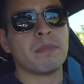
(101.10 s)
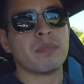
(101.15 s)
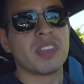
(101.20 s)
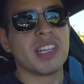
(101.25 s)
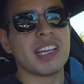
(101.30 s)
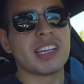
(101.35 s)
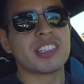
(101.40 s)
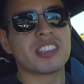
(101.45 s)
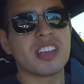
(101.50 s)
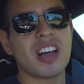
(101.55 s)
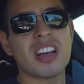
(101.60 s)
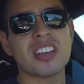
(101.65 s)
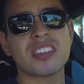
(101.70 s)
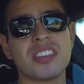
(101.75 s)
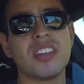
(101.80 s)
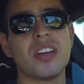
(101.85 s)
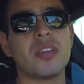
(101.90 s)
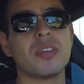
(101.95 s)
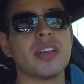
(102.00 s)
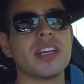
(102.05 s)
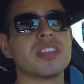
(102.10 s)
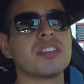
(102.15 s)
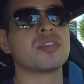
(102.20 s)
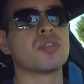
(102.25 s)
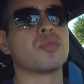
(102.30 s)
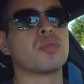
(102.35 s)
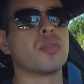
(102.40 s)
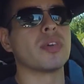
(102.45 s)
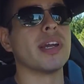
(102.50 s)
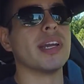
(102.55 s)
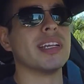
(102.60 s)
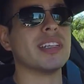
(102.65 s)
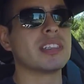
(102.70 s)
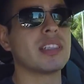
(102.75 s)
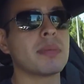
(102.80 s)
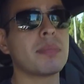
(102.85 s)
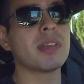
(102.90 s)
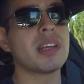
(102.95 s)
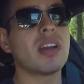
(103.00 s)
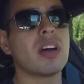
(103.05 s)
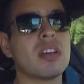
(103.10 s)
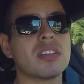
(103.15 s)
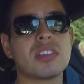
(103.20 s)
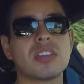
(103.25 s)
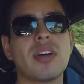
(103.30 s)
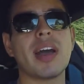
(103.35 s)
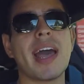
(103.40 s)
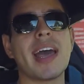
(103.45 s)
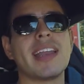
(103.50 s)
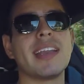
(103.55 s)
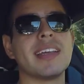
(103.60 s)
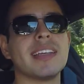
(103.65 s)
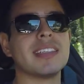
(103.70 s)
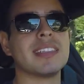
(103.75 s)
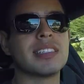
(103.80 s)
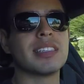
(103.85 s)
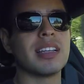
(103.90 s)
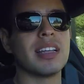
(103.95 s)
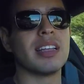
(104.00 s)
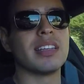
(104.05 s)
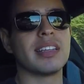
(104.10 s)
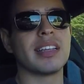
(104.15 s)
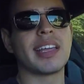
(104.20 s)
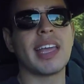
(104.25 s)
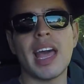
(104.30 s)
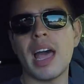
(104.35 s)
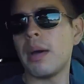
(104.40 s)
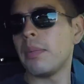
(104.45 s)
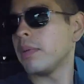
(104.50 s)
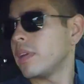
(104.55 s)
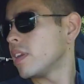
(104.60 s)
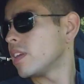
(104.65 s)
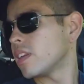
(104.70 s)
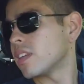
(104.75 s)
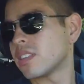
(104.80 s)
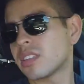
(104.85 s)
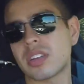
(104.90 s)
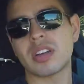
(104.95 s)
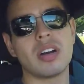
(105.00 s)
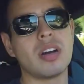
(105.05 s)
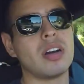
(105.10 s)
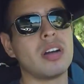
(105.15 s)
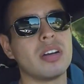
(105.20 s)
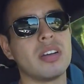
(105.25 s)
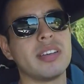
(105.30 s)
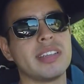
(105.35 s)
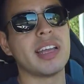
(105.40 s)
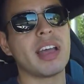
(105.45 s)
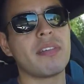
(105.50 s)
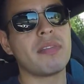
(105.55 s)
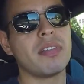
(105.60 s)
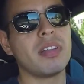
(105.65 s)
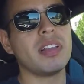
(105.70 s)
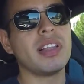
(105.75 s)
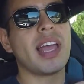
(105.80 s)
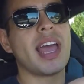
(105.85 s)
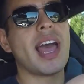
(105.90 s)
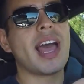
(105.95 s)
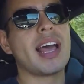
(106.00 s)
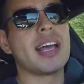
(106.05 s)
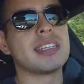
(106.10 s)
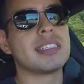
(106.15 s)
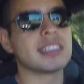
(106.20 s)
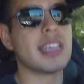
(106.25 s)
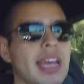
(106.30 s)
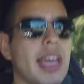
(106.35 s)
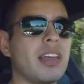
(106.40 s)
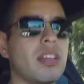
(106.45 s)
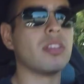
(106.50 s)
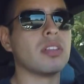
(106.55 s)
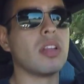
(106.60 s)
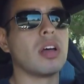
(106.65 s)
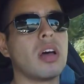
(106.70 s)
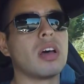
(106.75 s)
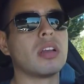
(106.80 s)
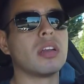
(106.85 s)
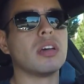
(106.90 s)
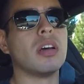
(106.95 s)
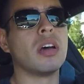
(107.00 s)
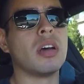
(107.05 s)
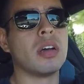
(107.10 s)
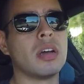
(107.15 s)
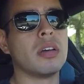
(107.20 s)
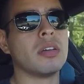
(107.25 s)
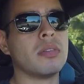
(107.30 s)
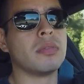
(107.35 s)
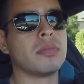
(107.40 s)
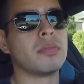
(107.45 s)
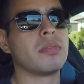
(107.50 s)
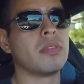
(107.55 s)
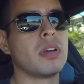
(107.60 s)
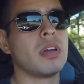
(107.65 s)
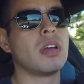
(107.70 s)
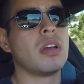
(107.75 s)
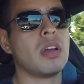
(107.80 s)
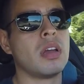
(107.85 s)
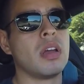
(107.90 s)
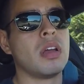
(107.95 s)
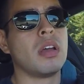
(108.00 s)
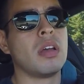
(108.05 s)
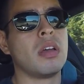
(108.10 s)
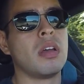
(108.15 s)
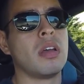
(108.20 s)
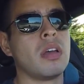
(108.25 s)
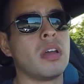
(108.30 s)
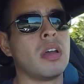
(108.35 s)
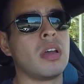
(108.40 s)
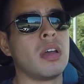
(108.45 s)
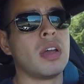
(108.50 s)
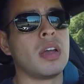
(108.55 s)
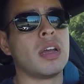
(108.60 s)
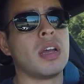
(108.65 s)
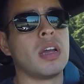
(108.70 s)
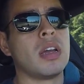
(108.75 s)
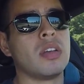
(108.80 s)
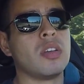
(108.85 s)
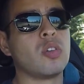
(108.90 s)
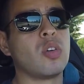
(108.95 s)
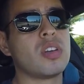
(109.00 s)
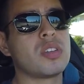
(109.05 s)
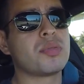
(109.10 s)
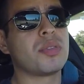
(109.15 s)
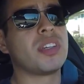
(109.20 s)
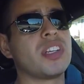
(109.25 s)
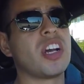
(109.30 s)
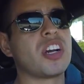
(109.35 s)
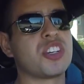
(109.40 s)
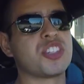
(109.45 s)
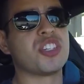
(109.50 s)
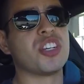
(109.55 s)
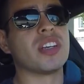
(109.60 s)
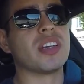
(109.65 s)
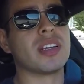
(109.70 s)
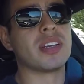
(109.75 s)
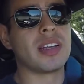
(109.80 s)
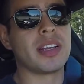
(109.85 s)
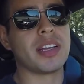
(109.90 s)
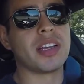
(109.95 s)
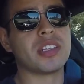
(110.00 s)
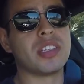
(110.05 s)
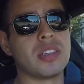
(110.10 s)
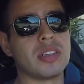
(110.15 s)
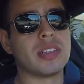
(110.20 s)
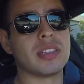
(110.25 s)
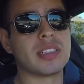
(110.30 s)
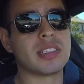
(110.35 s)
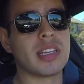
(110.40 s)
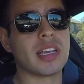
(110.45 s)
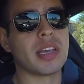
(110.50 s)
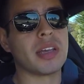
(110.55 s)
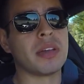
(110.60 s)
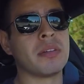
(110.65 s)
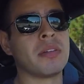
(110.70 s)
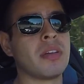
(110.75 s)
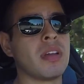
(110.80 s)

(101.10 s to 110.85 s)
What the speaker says: The exhaust note is great. Something to also add is the cabin in this car definitely has a lot of noise reduction, I guess you could say.